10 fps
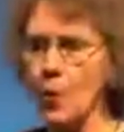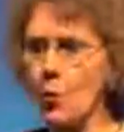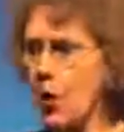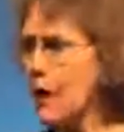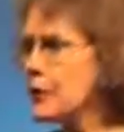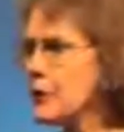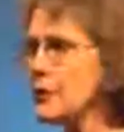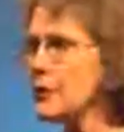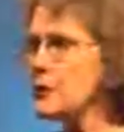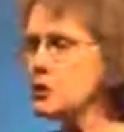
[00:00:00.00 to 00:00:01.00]

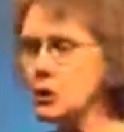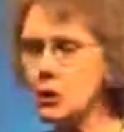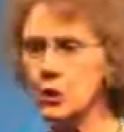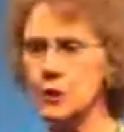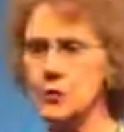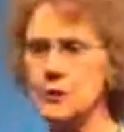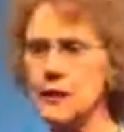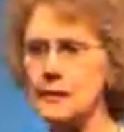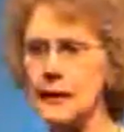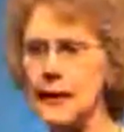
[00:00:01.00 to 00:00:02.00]
Water is used
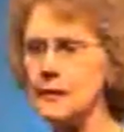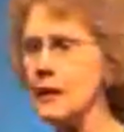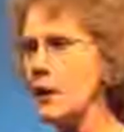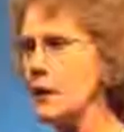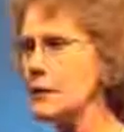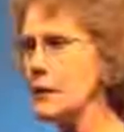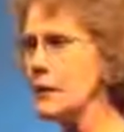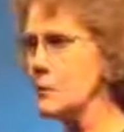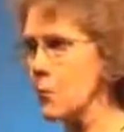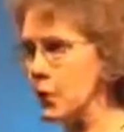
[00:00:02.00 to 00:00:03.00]
as an antioxidant,
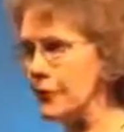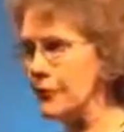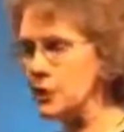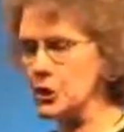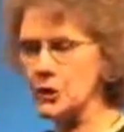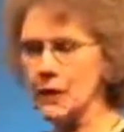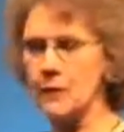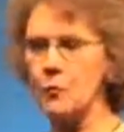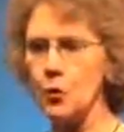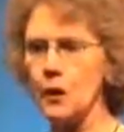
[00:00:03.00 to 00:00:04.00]
is more efficient
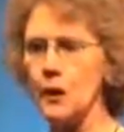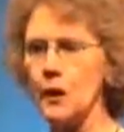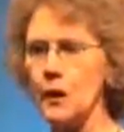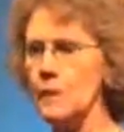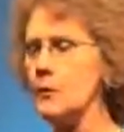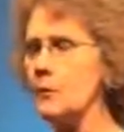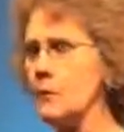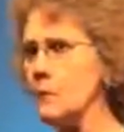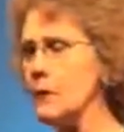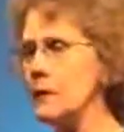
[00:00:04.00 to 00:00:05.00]
and more economical
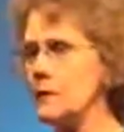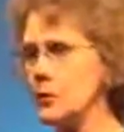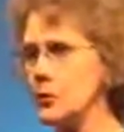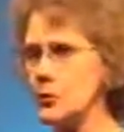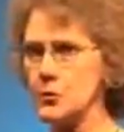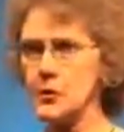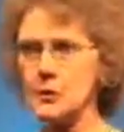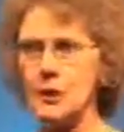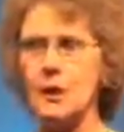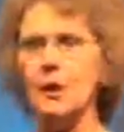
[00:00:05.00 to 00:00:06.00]
than pills or juices.